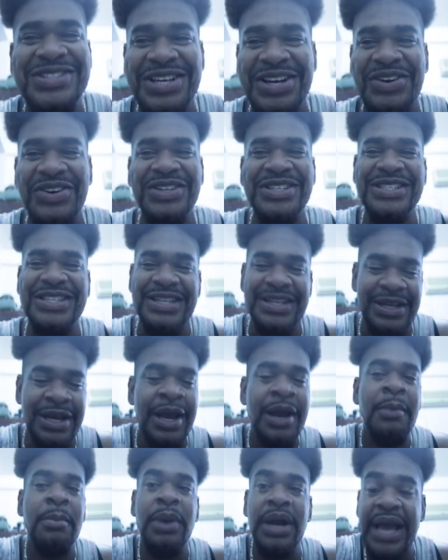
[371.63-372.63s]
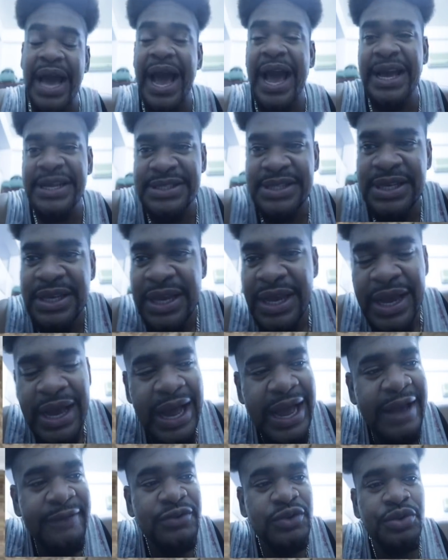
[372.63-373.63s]
the crazy. But guys,
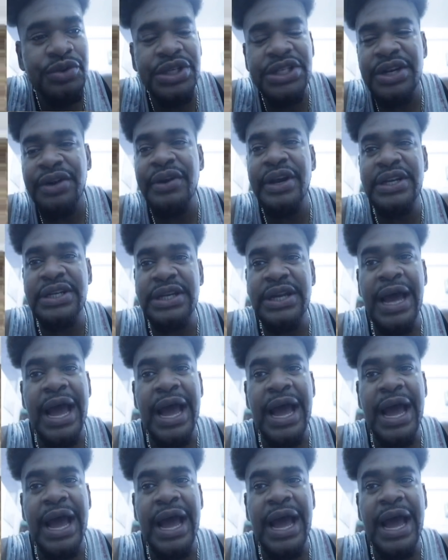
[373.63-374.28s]
I have to reiterate it.